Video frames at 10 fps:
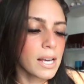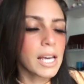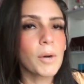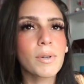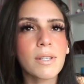
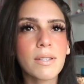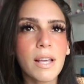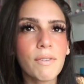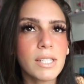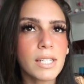It was
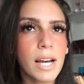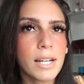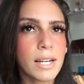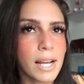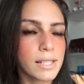
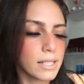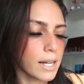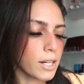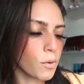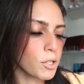
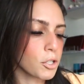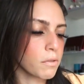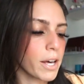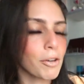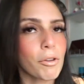$79.99, original
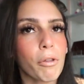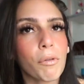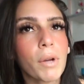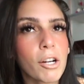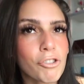value though,
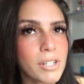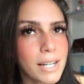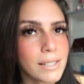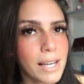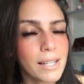
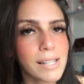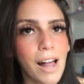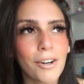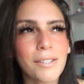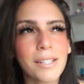$398.
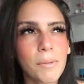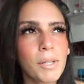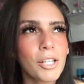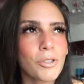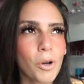I
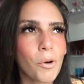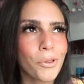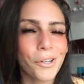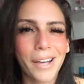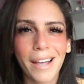typically
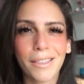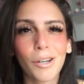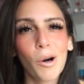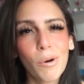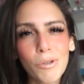don't look at the
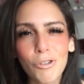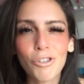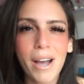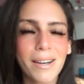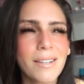coats or
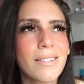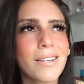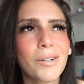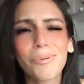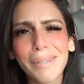jackets
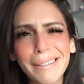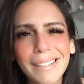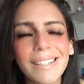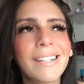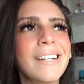there,
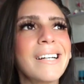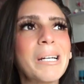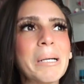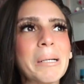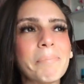really.
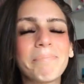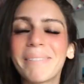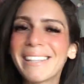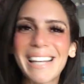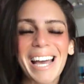
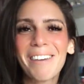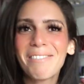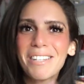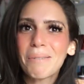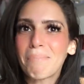But they have
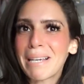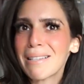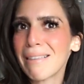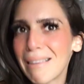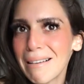such
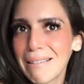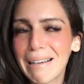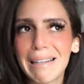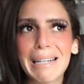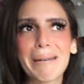amazing things
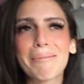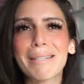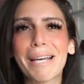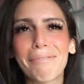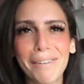lately and I was
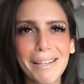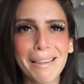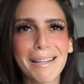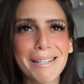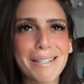like feeling
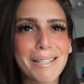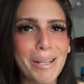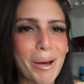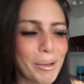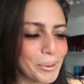this,
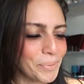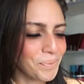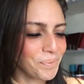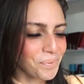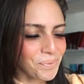so
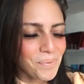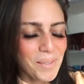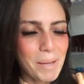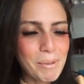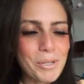
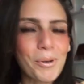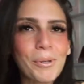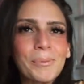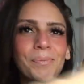let me show you.